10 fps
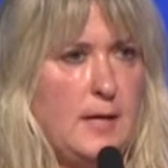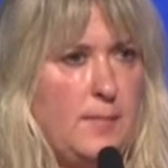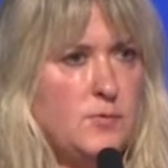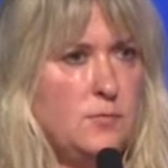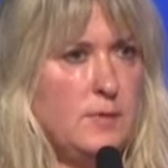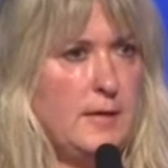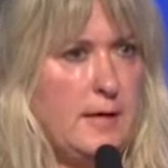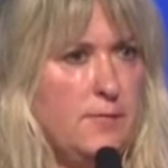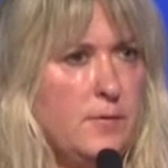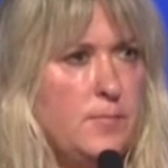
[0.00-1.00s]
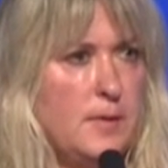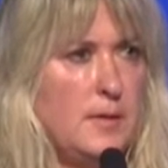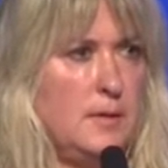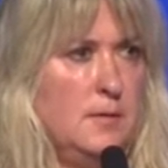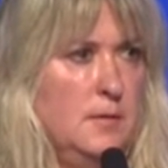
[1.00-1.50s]
absolutely
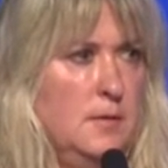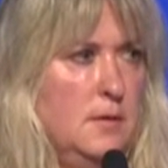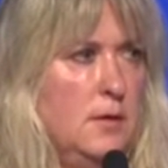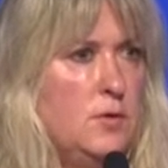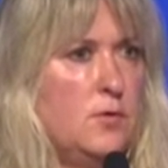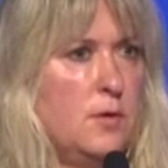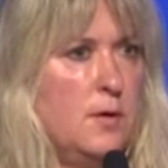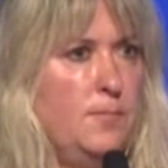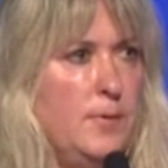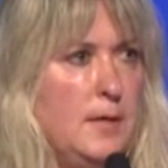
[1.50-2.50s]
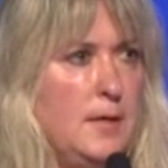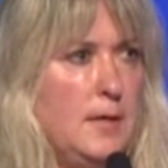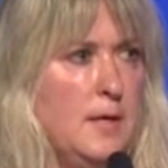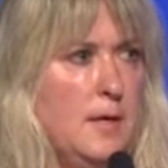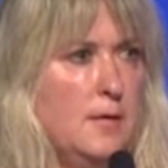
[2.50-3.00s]
everybody in your company
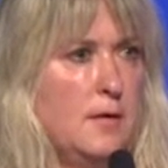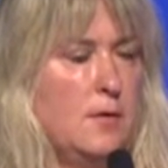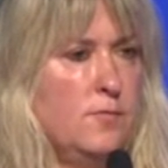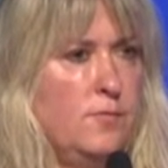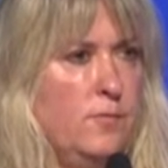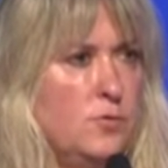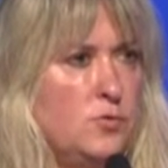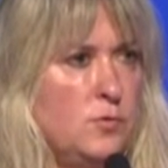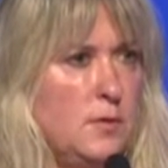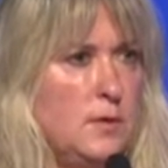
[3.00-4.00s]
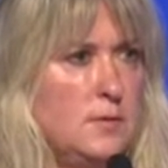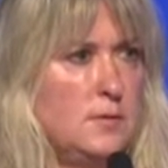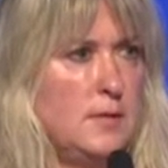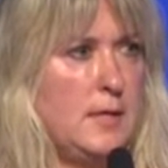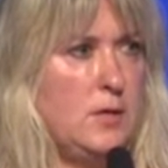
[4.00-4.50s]
that unfortunately
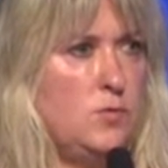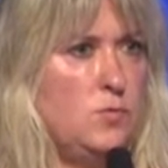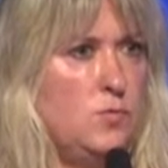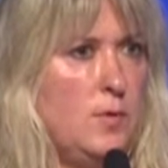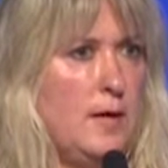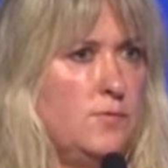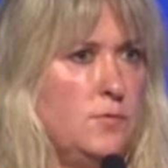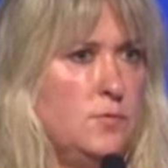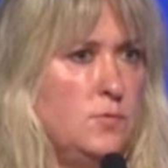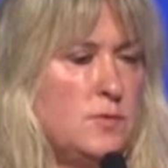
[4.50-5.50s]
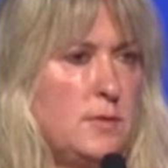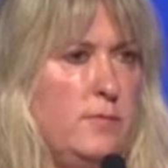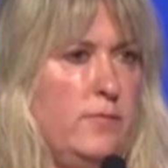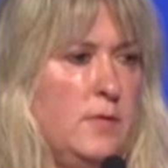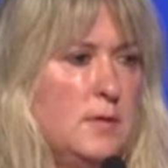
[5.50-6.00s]
today you do have to do
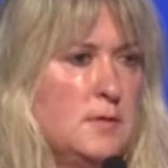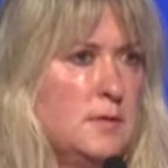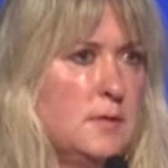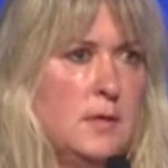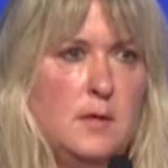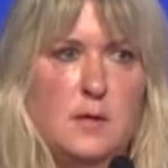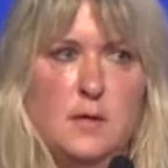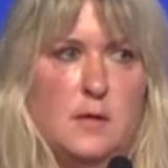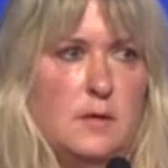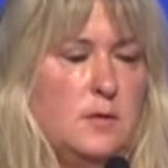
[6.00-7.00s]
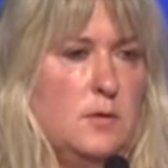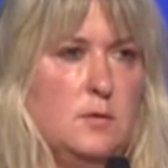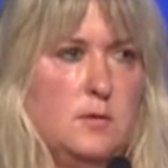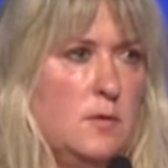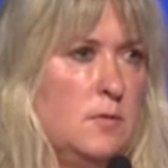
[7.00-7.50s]
some of this,
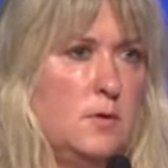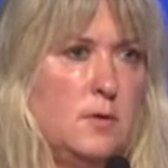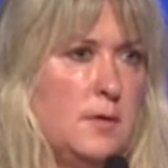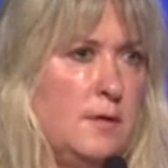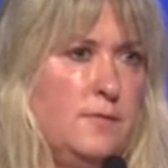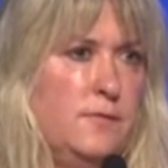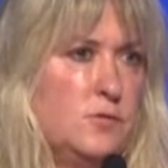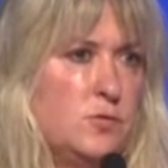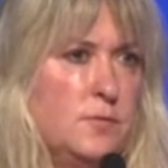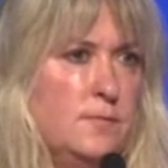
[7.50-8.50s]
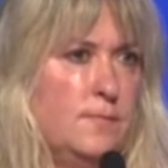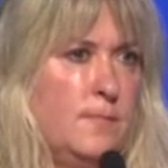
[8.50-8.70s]
you know, they're going to get phished.